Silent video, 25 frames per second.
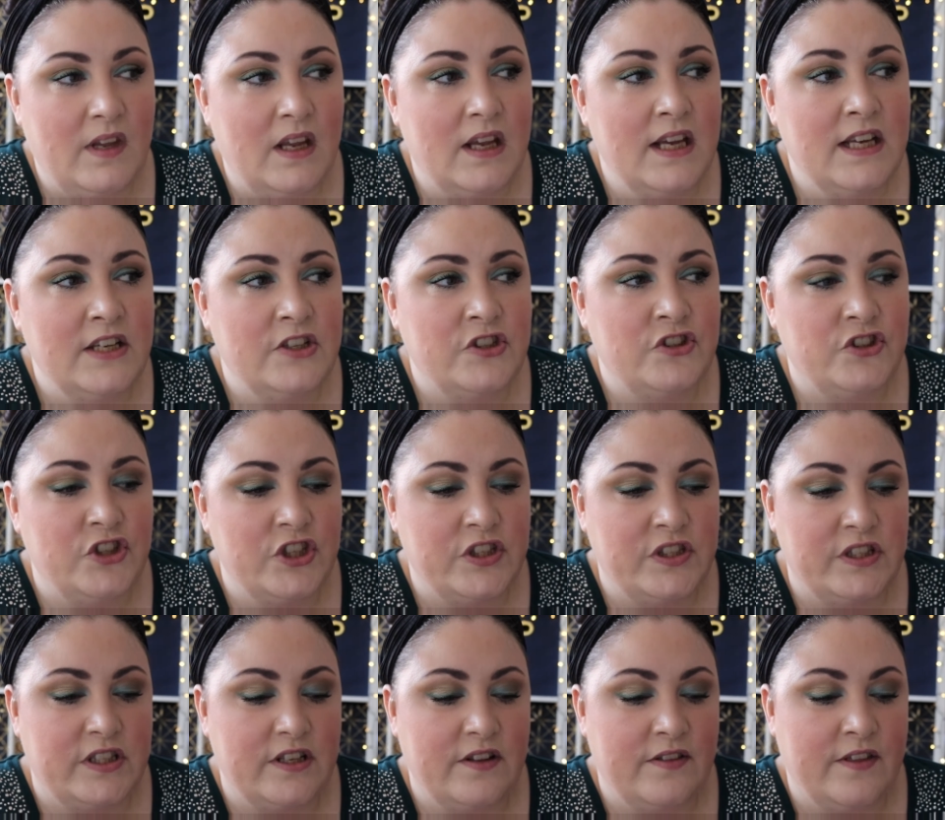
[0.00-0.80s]
It's
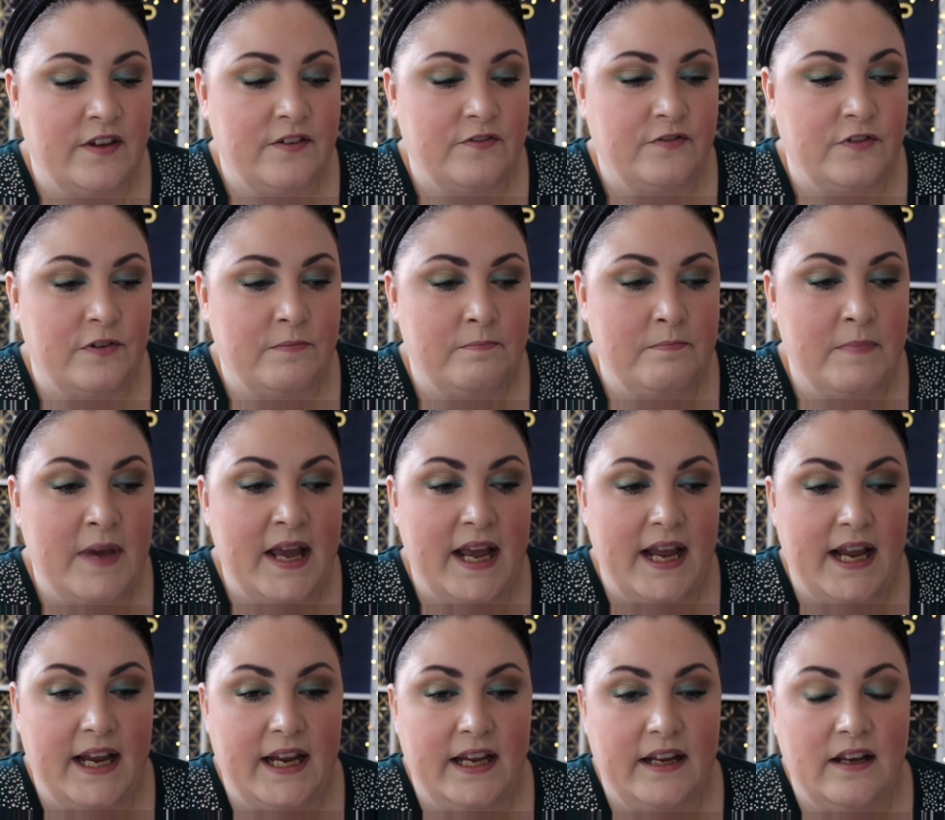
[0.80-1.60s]
just that for
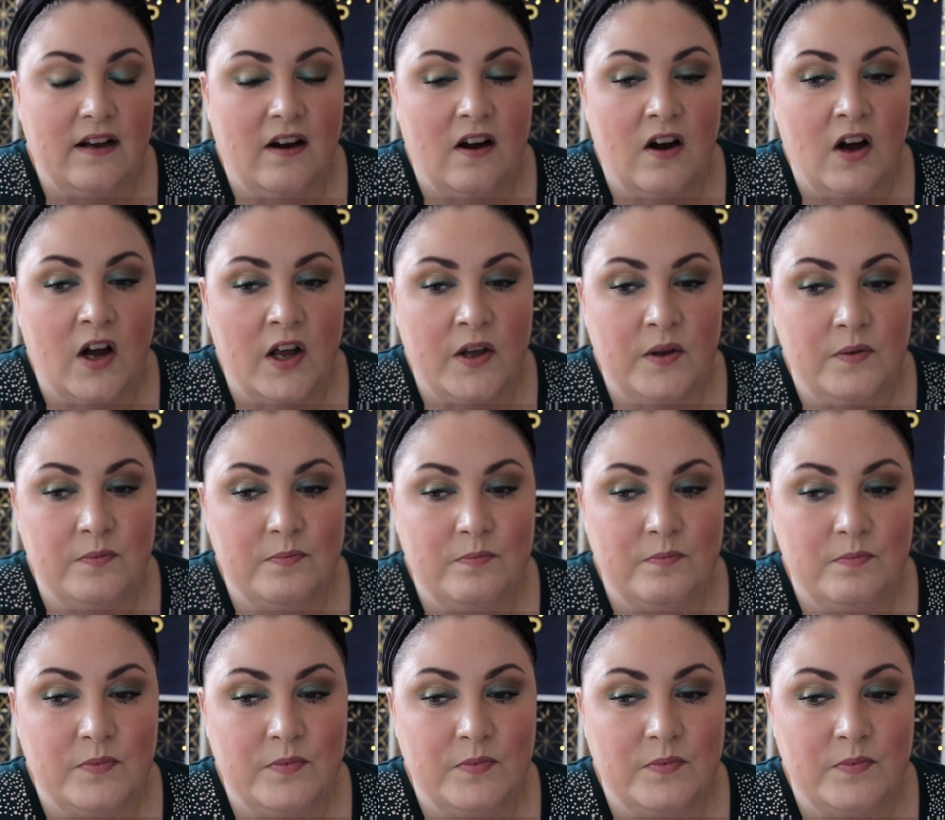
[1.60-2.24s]
me, I